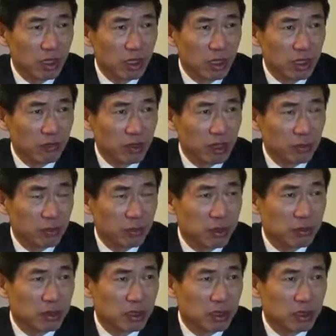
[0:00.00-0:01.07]
They have
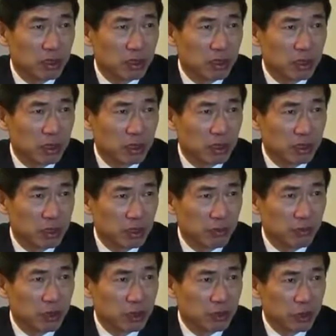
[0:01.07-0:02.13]
implemented these
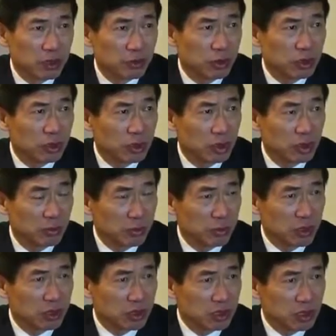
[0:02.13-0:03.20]
infrastructure
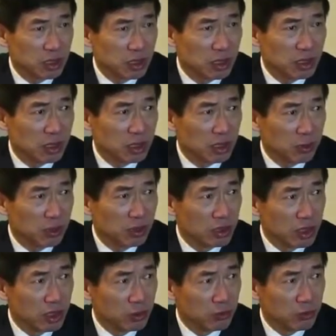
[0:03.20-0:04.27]
projects together with
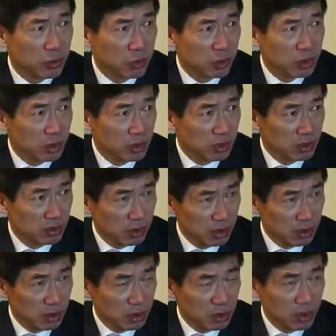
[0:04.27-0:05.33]
cash for work
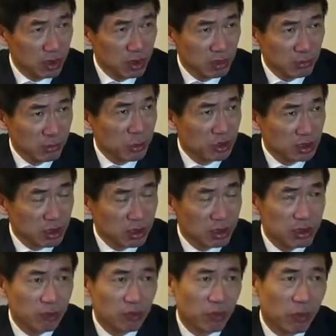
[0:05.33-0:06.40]

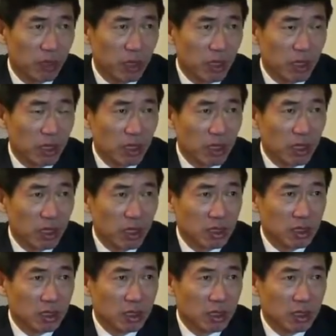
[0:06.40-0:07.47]
projects.
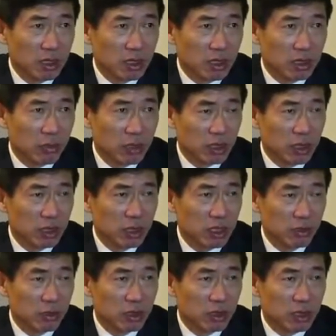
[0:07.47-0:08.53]
And the Arakan
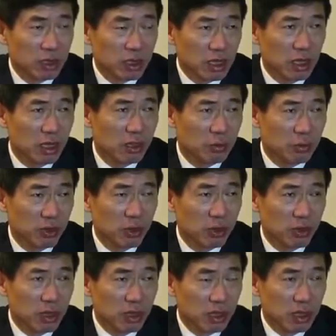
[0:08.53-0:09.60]
communities are
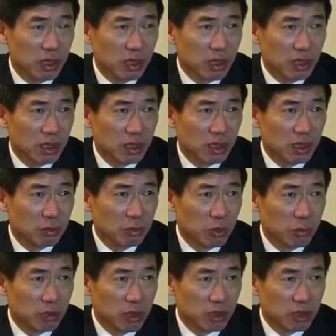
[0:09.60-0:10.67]
helping
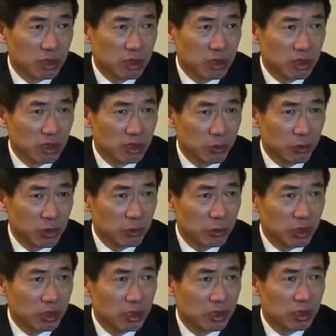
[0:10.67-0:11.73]
mobility
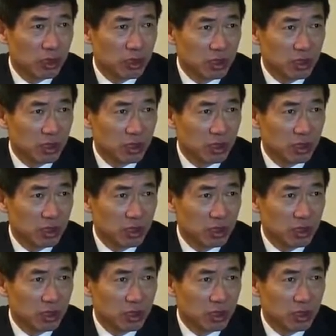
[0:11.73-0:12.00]
restricted